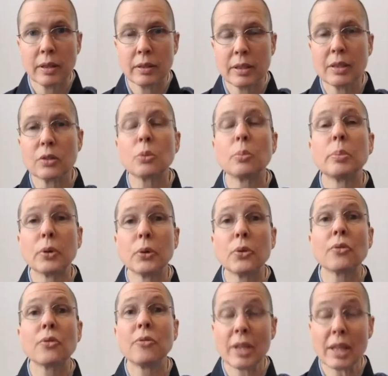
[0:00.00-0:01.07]
These are both
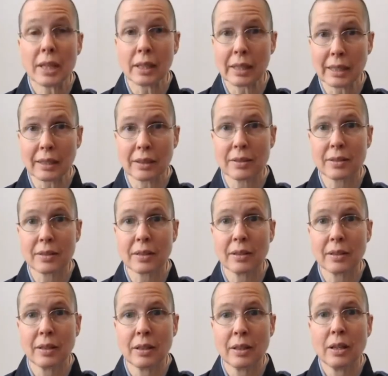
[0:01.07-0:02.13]
feelings.
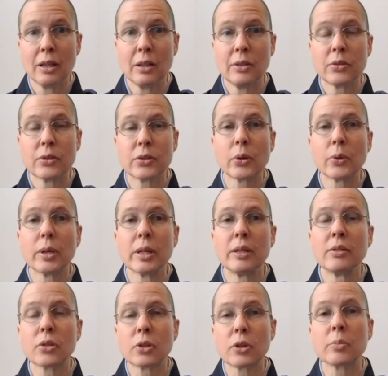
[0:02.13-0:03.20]
So in
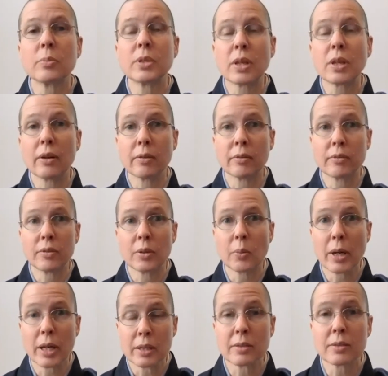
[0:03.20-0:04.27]
terms of the
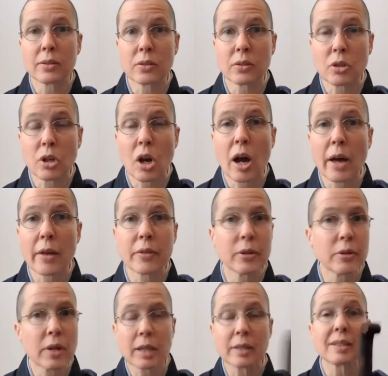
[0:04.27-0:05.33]
way this is taught,
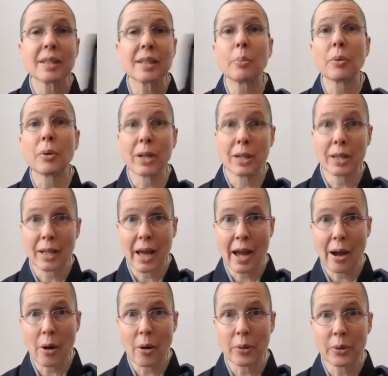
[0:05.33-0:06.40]
they're not separated
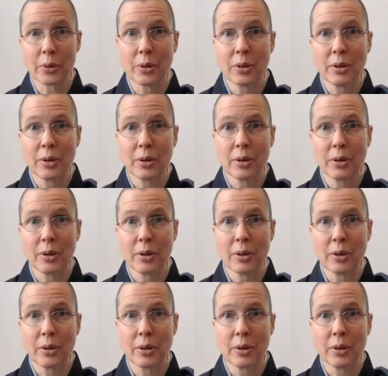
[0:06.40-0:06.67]
out,